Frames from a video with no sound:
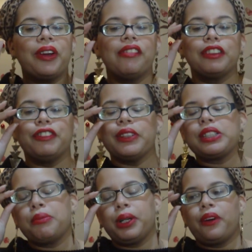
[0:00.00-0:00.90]
whatever
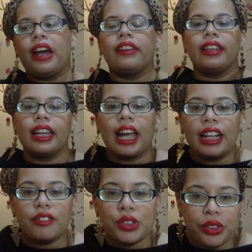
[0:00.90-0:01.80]
floats your boat, and then they
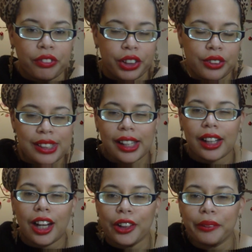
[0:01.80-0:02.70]
kind of do it for you. It's like
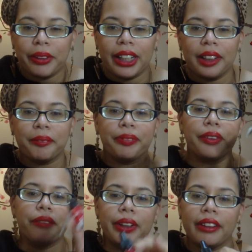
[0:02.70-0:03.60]
a color reading,
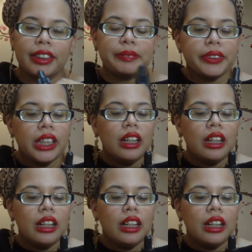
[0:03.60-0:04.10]
whatever.